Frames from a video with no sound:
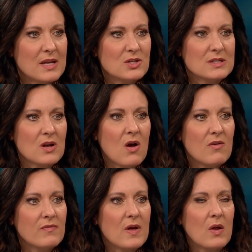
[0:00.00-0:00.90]
It just
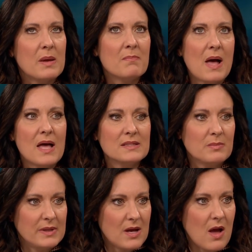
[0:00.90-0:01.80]
all felt
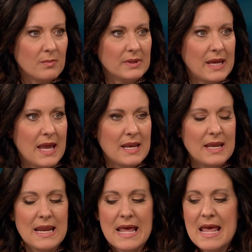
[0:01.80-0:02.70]
impossibly complicated.